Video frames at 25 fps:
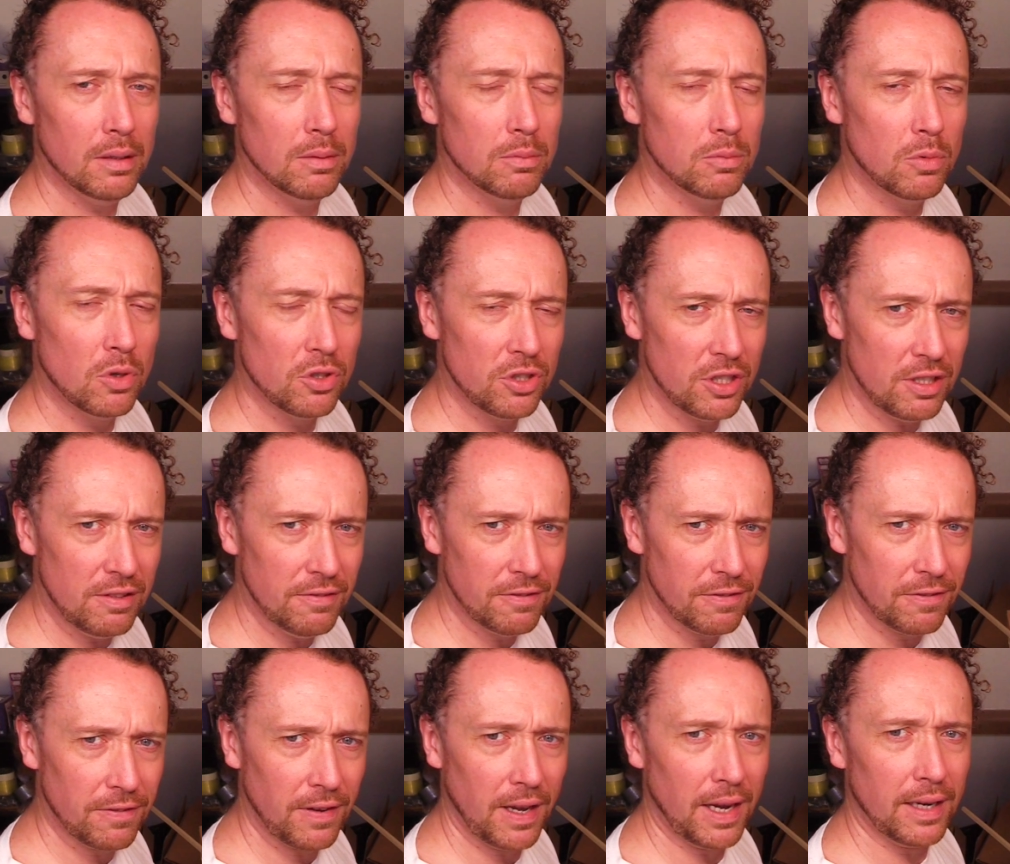was in
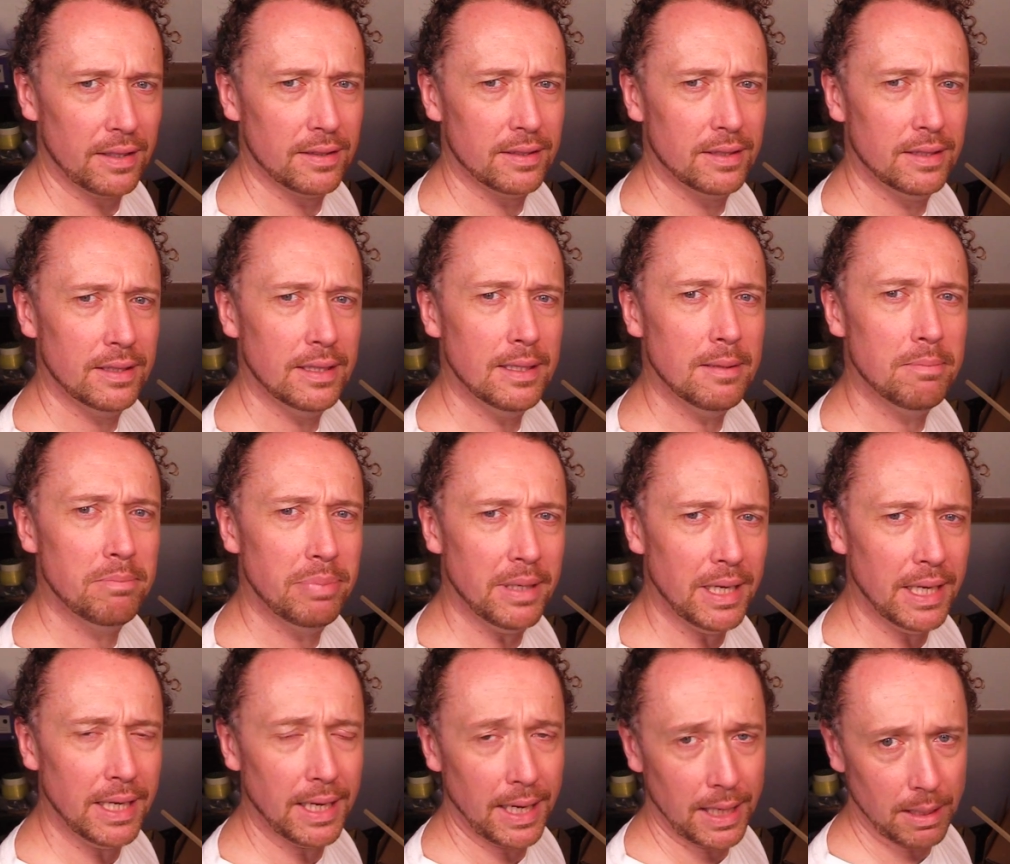fact a
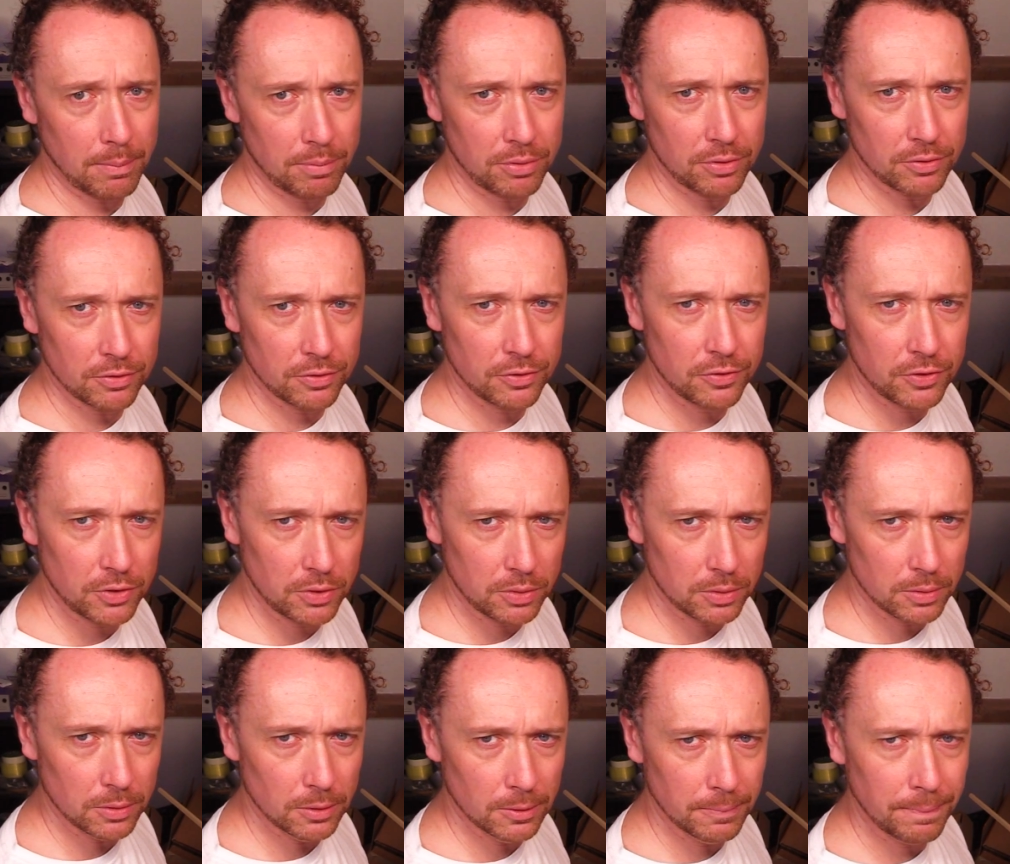big April
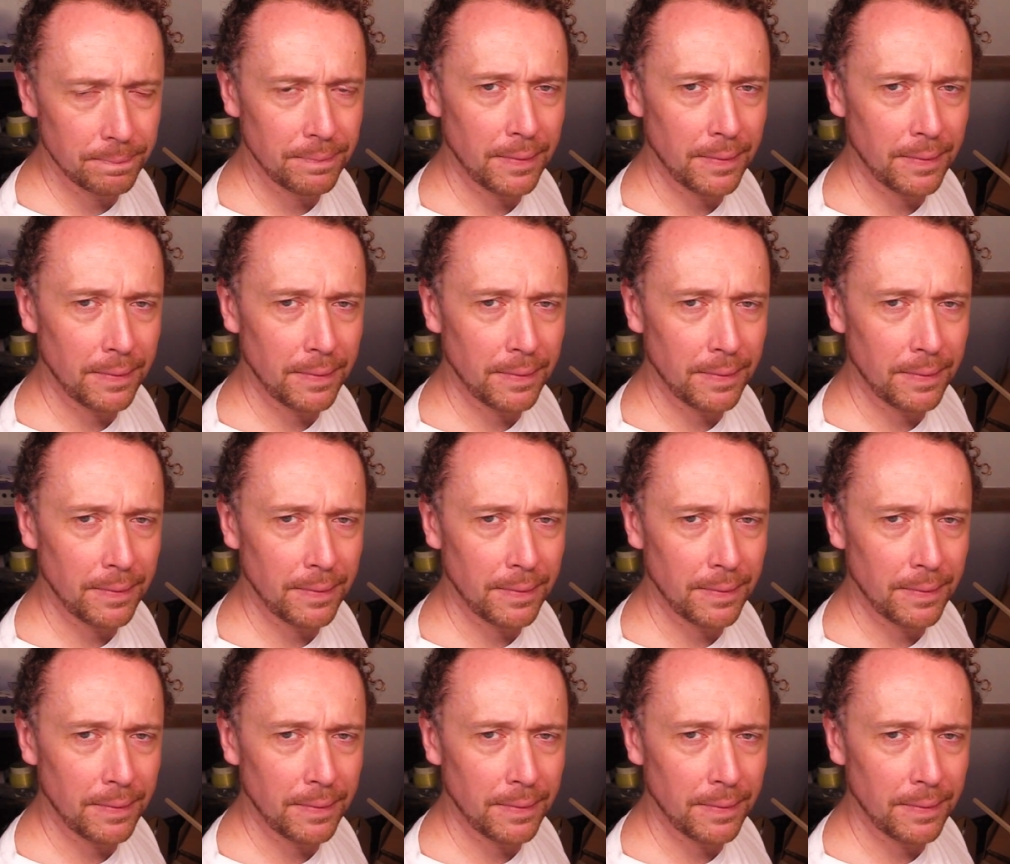Fool.